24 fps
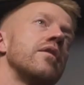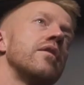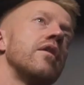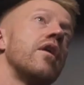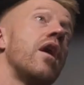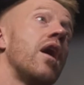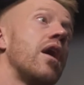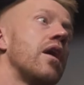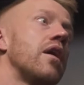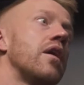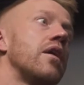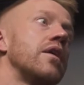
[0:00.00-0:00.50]

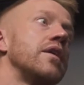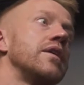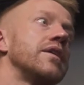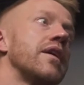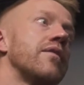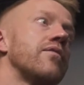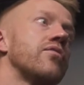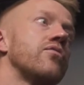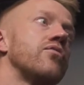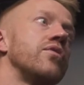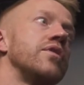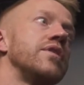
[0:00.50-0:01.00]
I need to
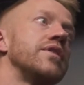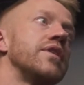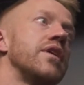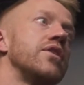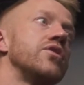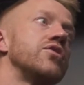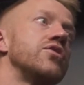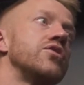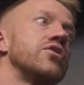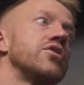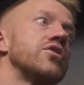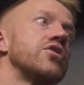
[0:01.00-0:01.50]
have three
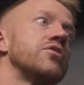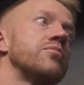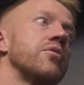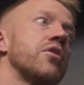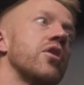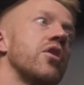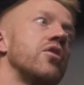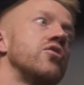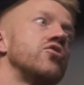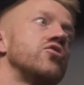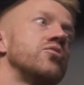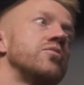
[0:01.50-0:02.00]
intentions because my
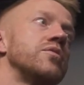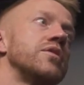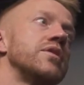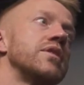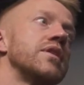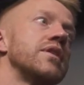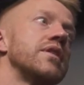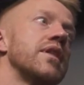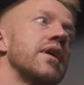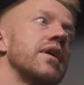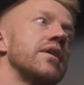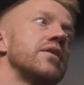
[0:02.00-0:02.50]
coach always
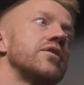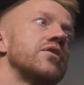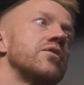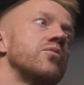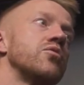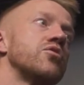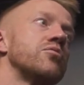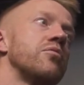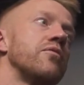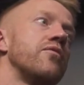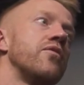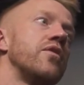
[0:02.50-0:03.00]
said that. So
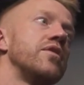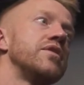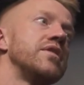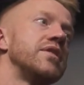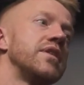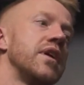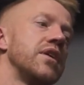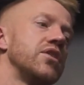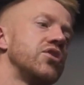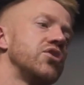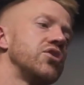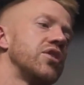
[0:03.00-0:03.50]
what's my first
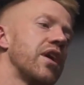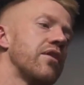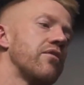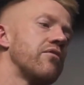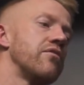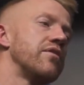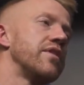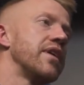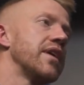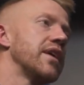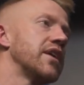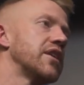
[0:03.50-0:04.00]
intention? To have a
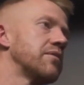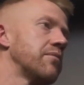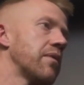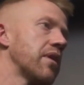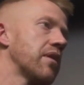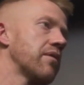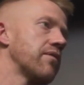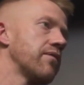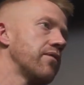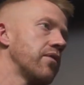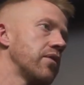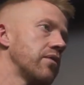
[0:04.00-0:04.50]
ridiculous amount
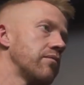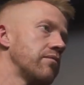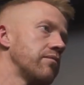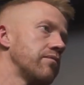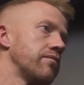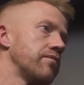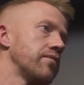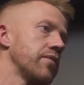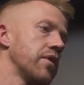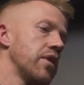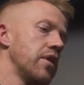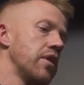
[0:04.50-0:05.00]
of fun.
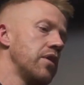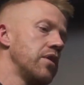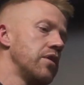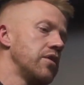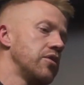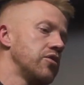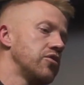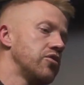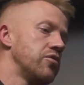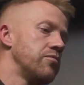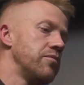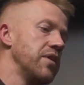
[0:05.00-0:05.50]

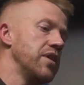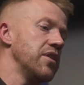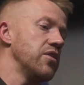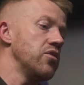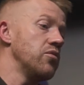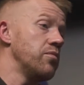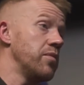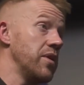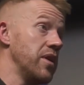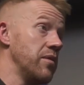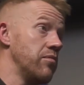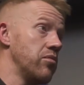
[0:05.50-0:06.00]
To meet new
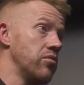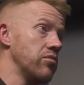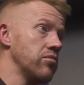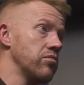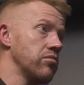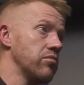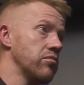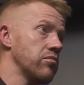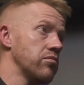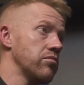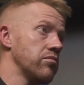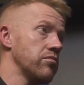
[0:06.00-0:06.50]
people
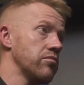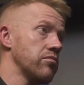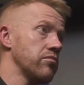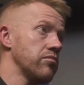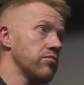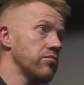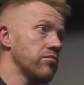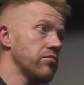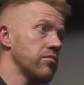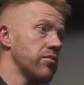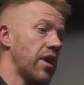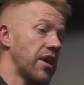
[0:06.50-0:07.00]

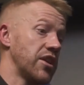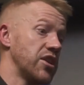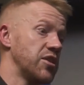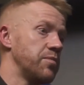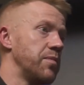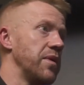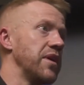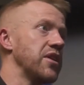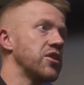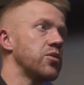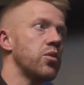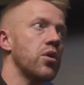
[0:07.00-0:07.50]
and
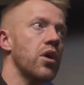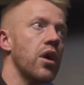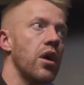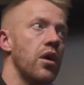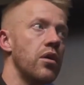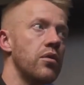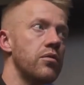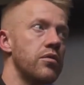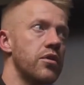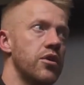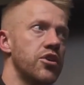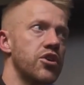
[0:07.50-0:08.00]
speak to a
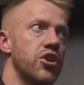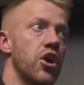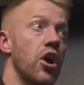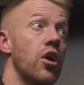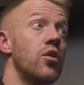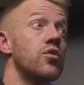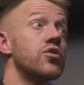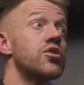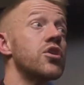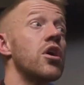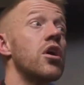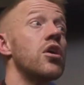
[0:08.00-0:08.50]
girl, because girls